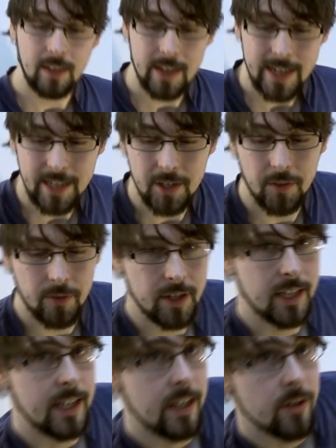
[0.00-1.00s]
9s for
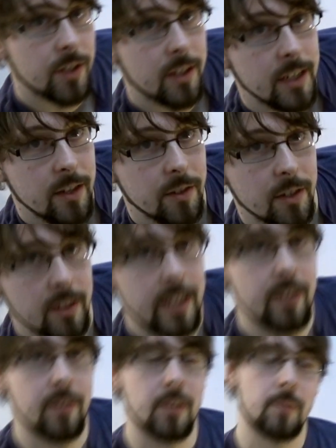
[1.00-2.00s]
years and years and
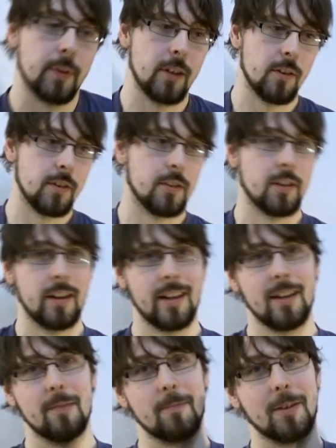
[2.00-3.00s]
years because
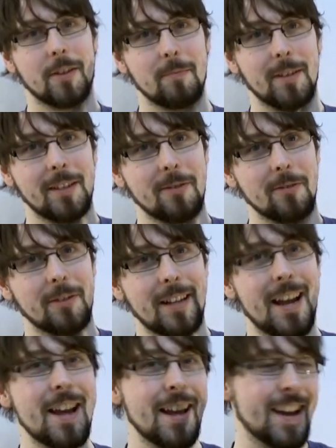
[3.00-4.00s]
of my little,
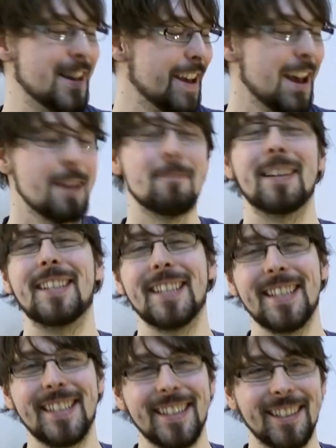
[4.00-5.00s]
my
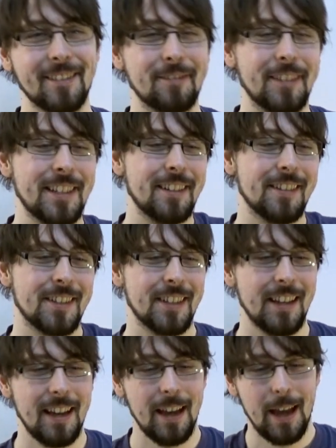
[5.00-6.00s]
dainty little fingers.
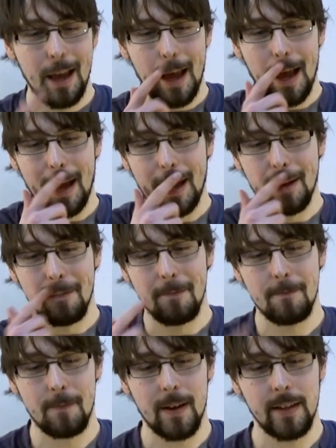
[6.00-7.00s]

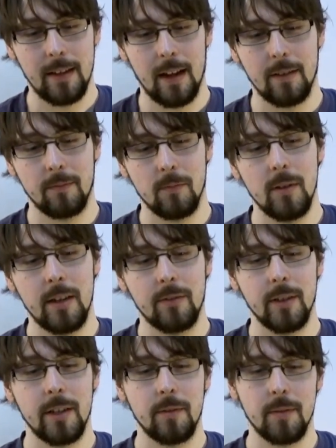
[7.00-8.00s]
But what I
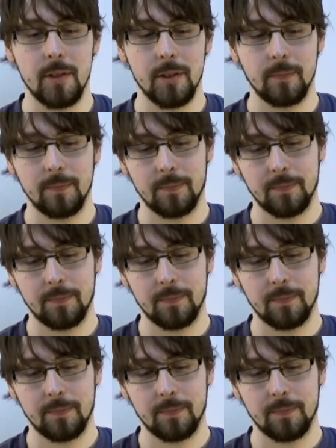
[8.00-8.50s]
found was